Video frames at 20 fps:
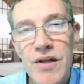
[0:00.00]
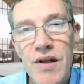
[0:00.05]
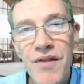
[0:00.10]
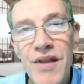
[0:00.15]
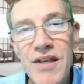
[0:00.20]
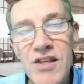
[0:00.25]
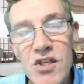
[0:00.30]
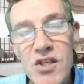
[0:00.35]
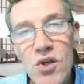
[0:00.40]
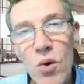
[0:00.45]

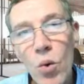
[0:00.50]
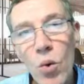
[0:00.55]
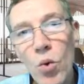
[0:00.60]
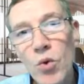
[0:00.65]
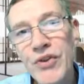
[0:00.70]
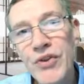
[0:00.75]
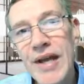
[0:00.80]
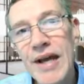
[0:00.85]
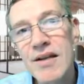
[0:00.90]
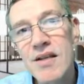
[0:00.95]
This is all
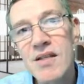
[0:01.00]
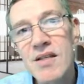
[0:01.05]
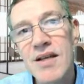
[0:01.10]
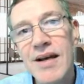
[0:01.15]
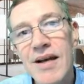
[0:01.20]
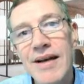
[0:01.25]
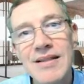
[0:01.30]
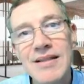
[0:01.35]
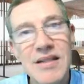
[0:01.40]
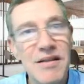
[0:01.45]
done
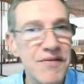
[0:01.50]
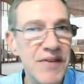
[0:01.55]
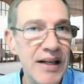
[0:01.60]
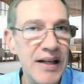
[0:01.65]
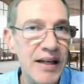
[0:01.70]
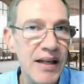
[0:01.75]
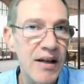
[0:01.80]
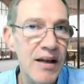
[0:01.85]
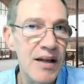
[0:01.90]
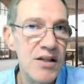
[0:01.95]

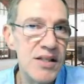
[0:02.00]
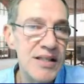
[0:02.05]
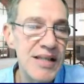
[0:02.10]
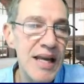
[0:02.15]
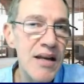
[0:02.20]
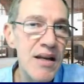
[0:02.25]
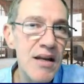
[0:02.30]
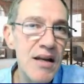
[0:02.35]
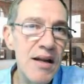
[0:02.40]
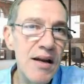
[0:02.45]
scientifically, and it's
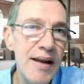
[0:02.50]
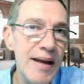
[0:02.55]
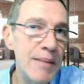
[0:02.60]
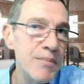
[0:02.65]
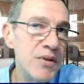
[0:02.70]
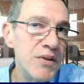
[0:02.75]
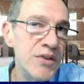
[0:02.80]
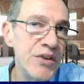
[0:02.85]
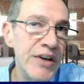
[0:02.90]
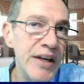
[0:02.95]
done in a
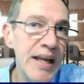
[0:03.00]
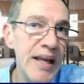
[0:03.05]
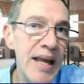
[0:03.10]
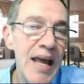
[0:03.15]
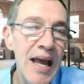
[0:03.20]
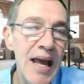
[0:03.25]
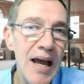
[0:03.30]
laboratory